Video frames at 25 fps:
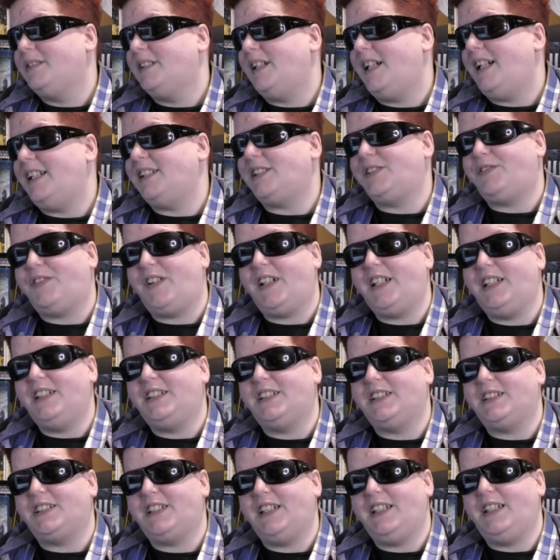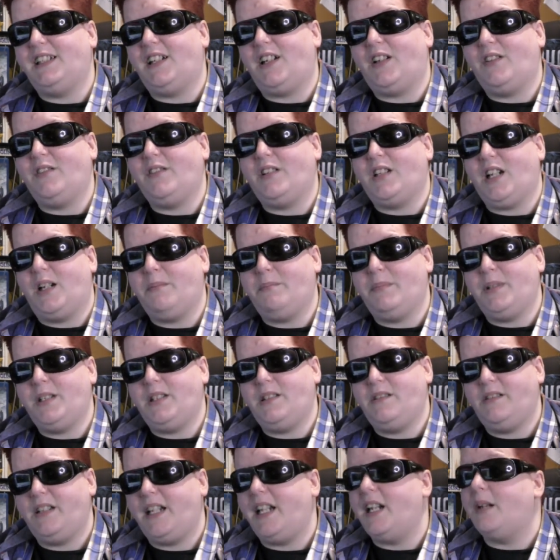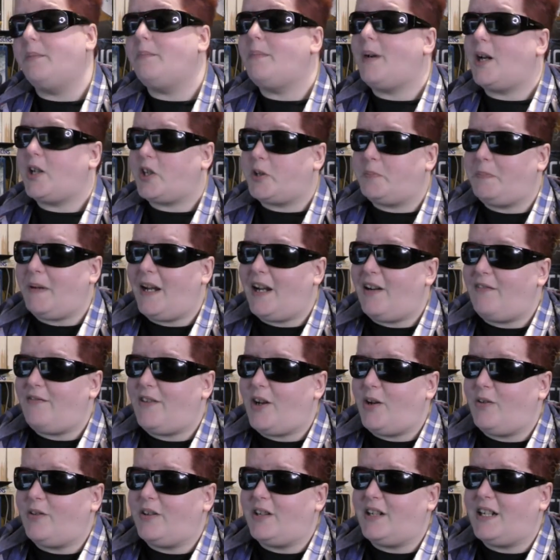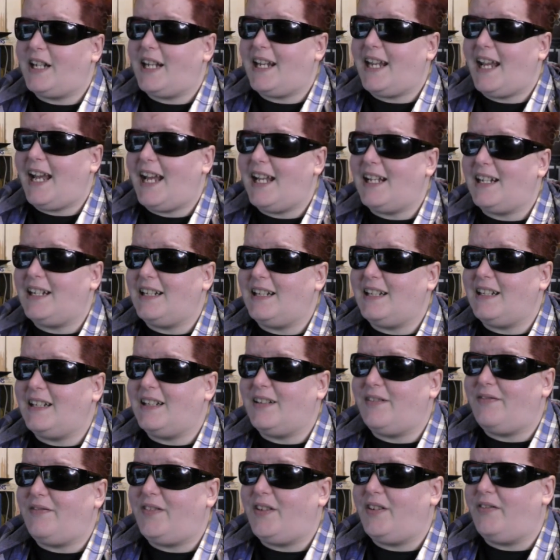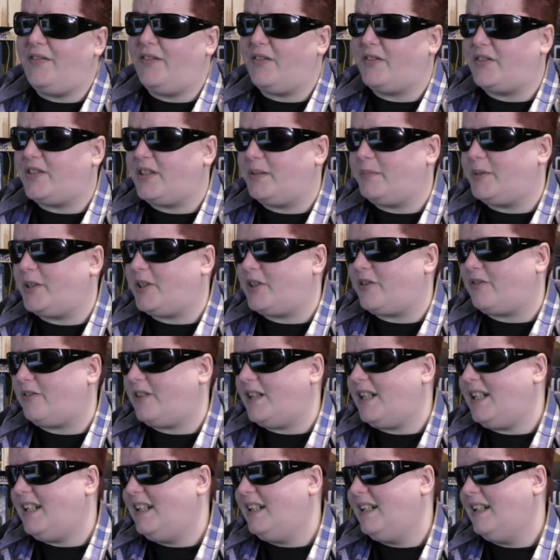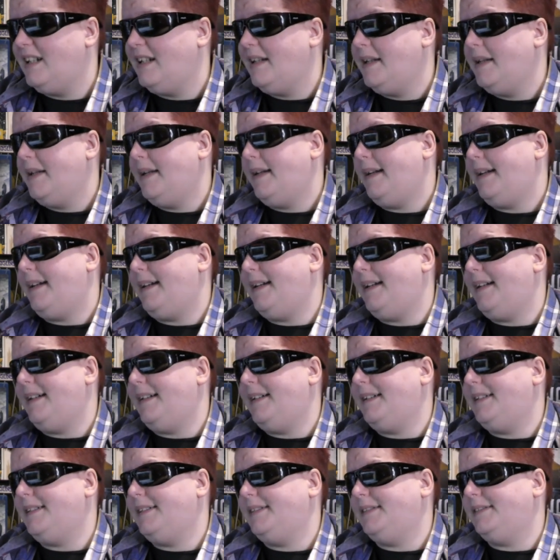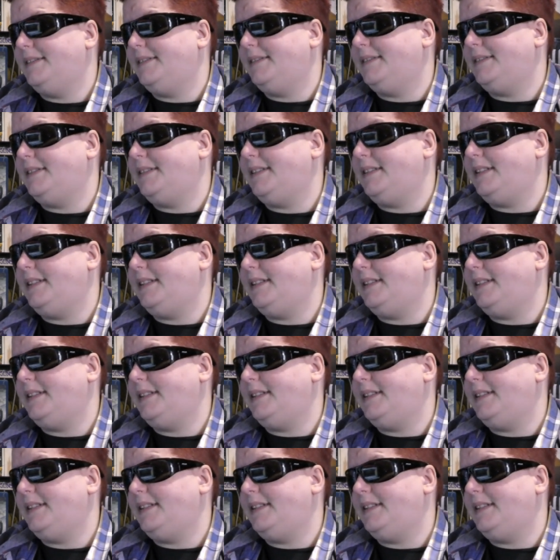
It's funny to see the lone gunman in a much better role than they had in Fearful Symmetry. Sharing